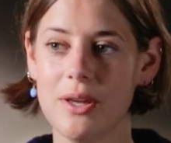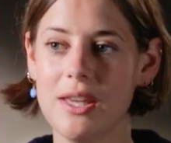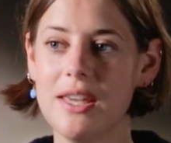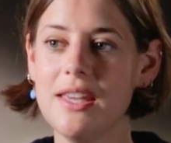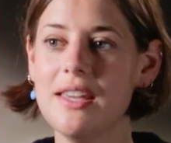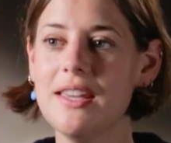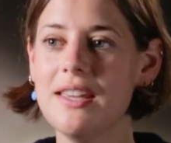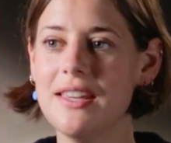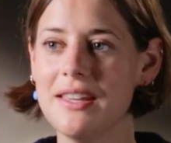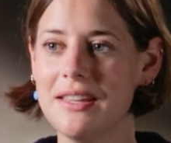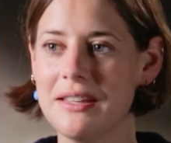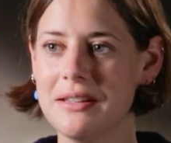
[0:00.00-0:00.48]

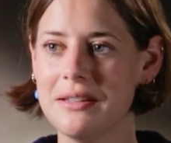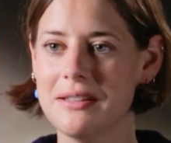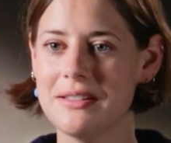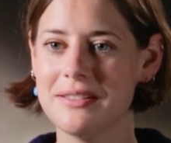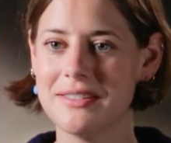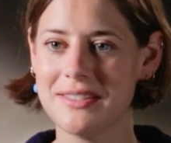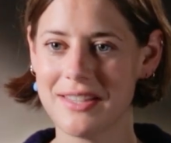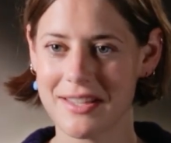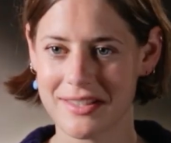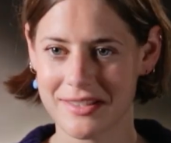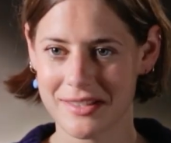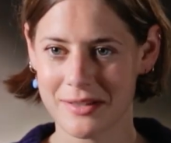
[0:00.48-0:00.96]
he
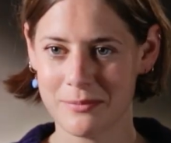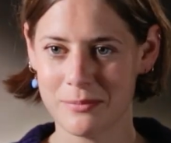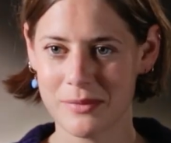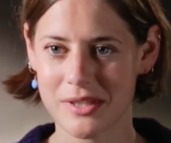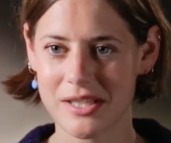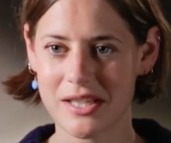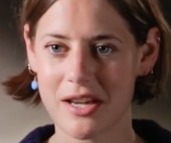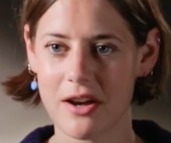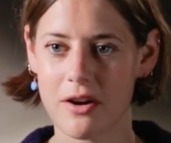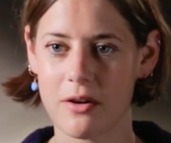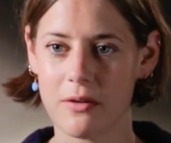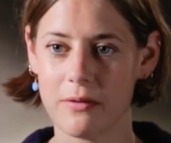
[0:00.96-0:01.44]
says
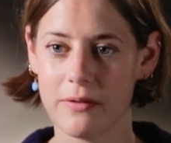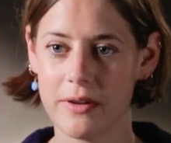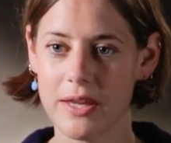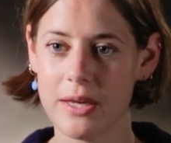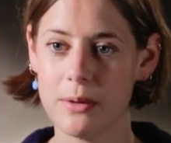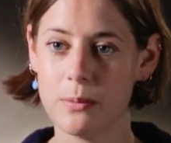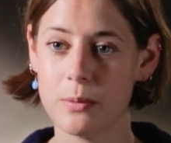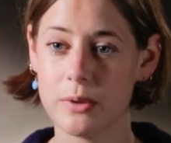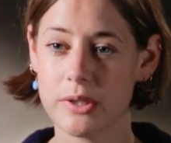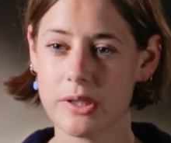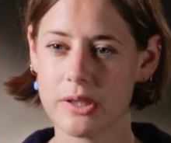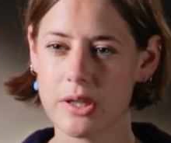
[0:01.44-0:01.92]
himself
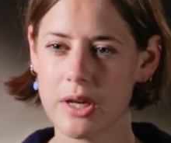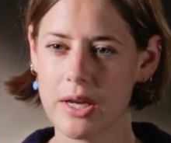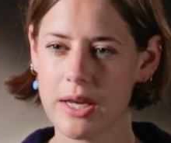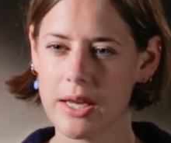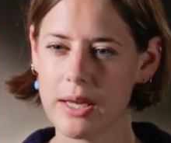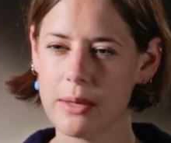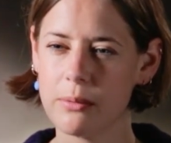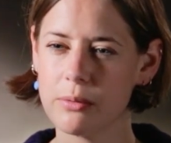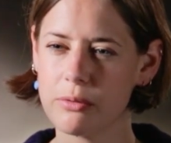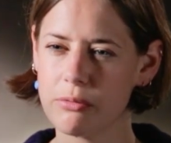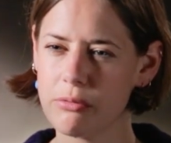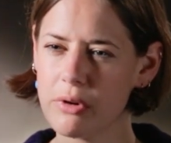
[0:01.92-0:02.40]
he was
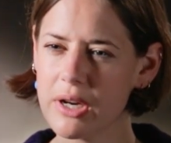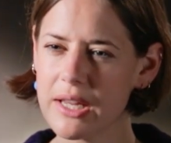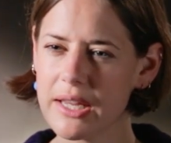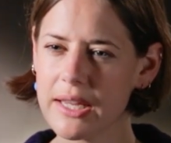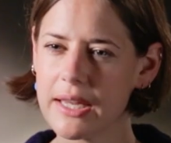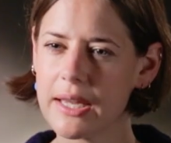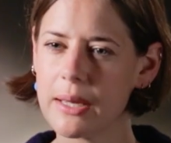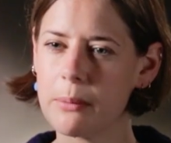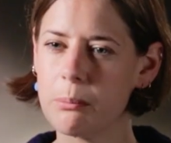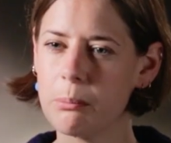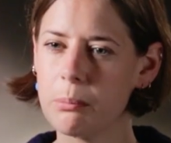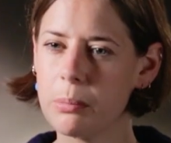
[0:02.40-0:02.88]

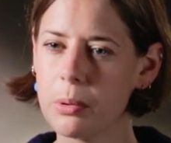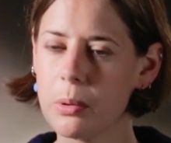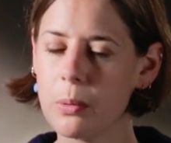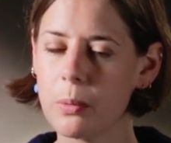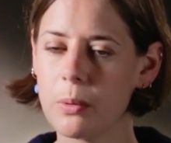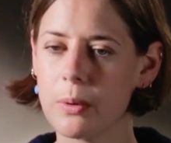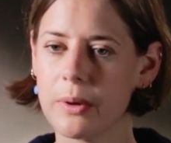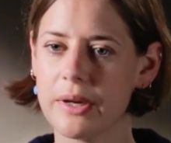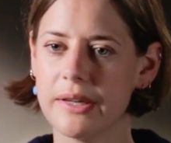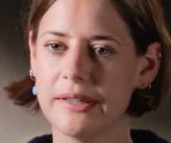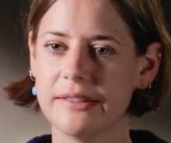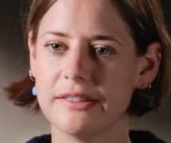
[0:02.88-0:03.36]
really
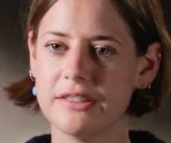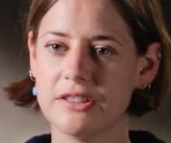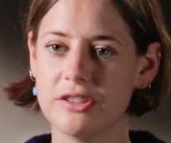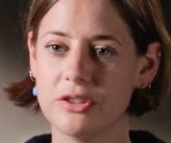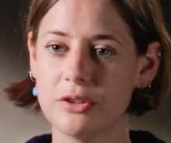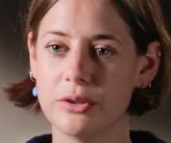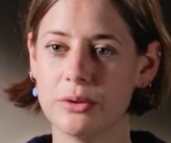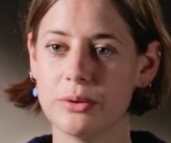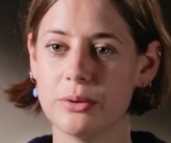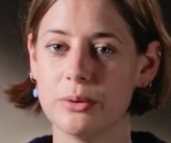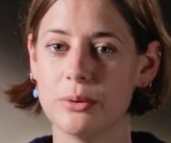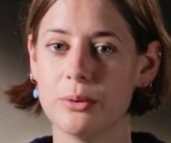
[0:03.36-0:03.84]
employed
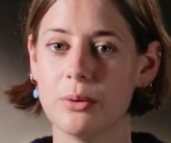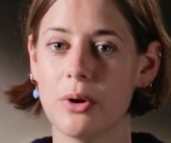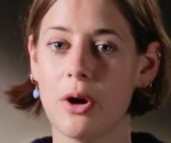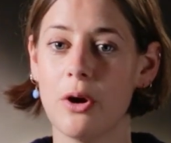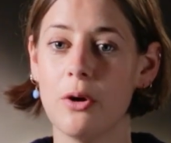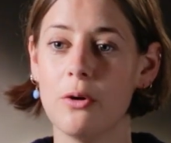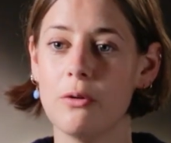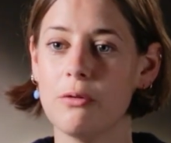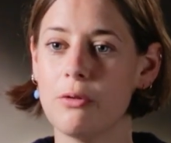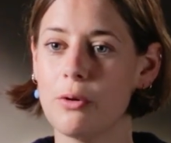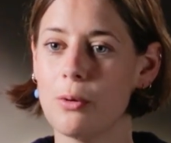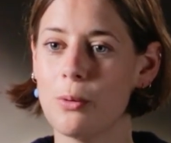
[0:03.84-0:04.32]
to
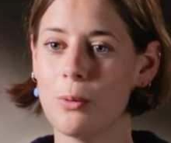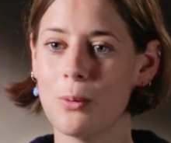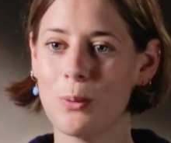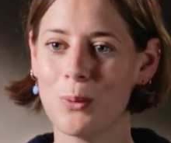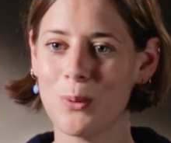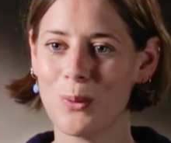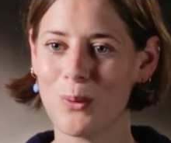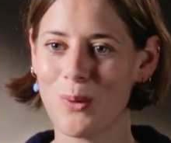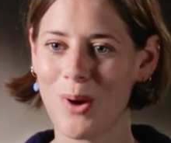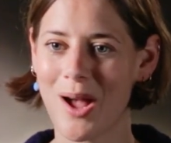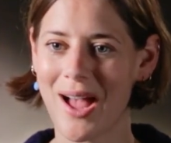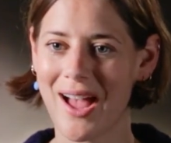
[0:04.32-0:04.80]

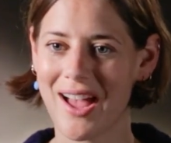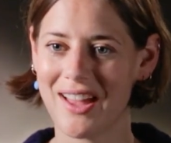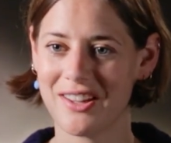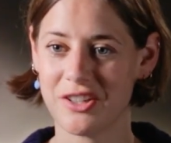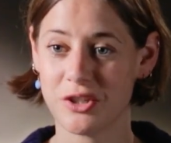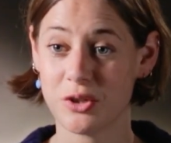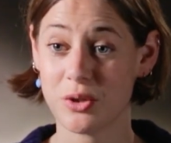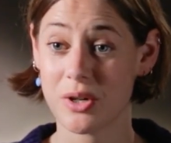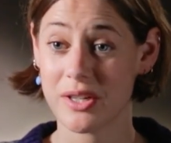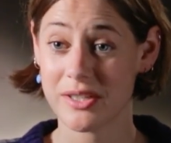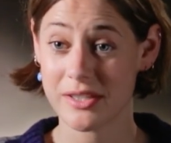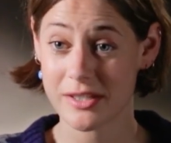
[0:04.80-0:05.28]
overhaul
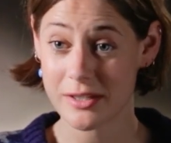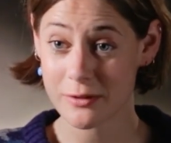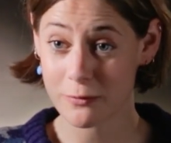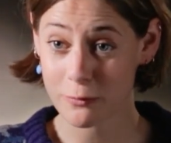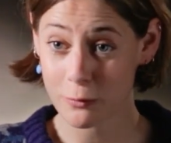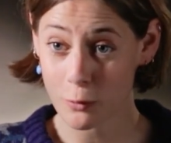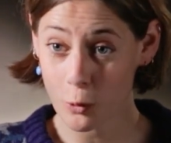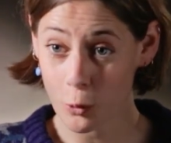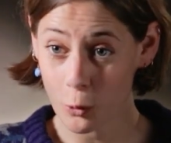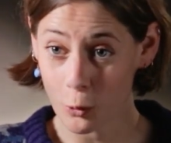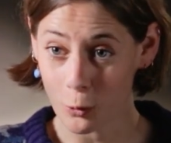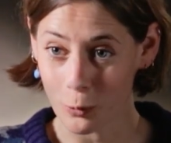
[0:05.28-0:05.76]
and
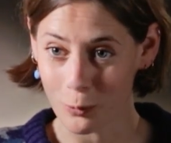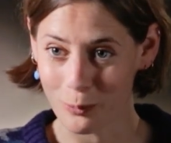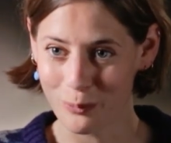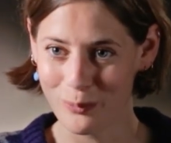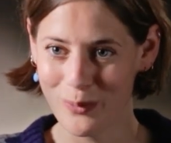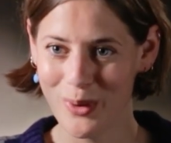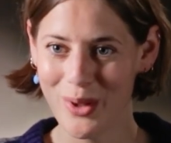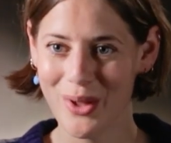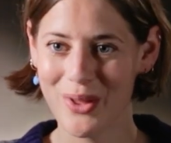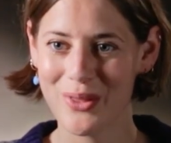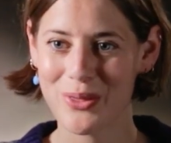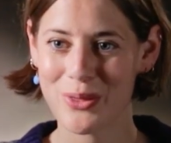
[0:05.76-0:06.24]

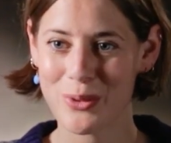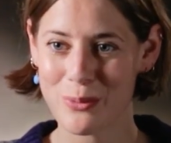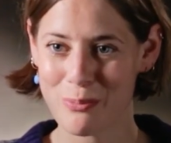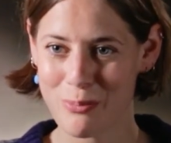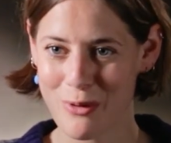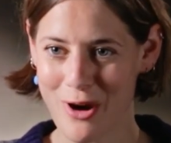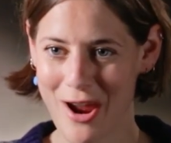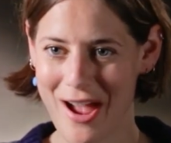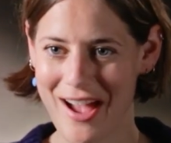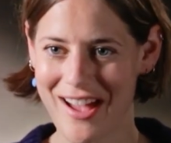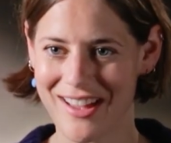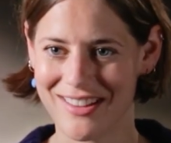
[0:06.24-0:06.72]
transform the
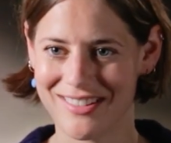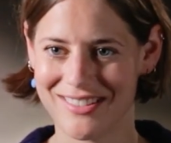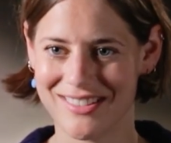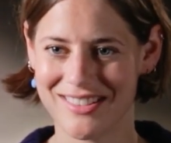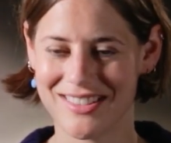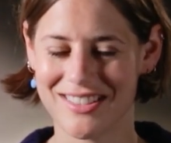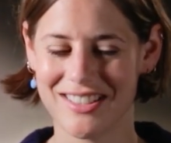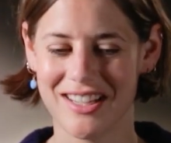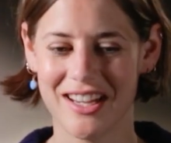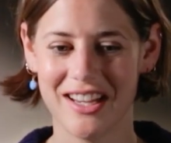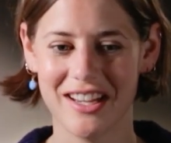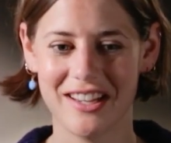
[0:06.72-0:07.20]

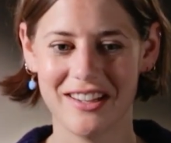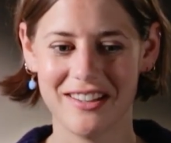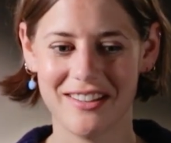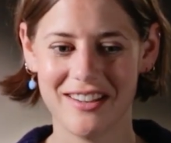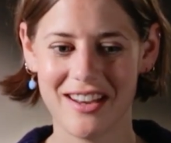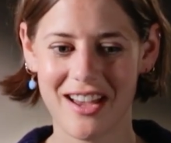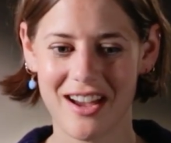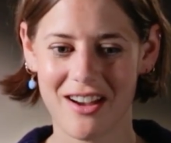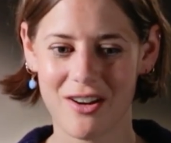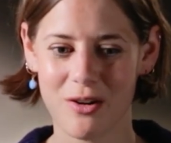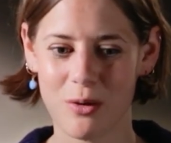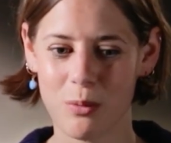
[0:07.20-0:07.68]
brand.
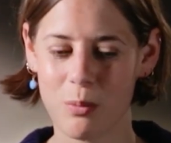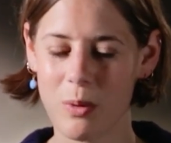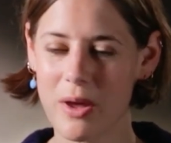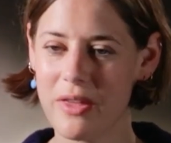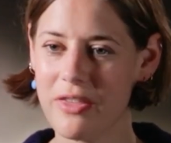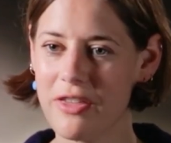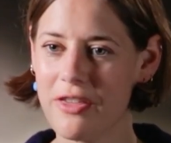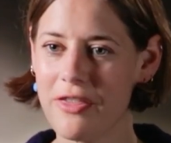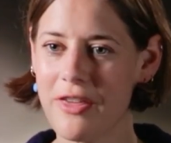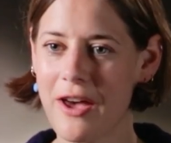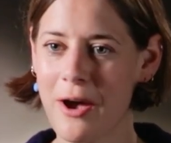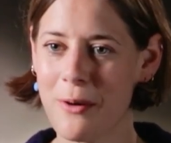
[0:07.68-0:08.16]
Now,
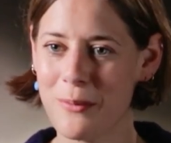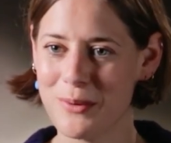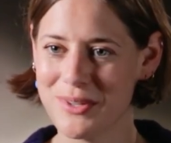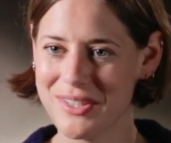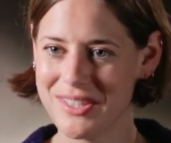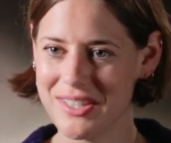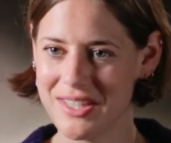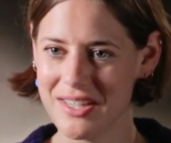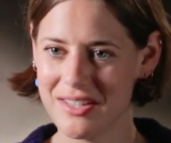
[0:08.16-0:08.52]
whether that was